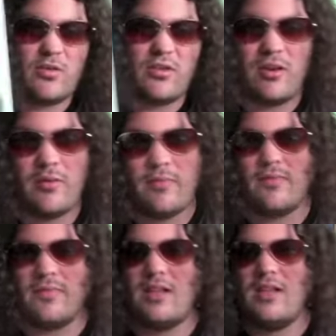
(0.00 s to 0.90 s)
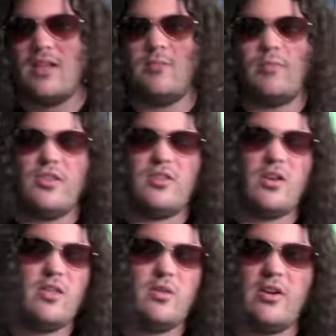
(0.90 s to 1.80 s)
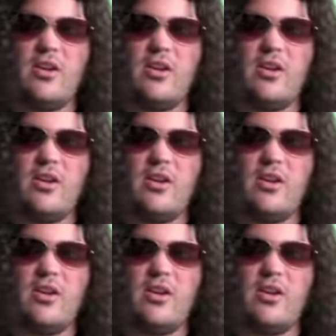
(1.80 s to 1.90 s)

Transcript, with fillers: So plus none of the none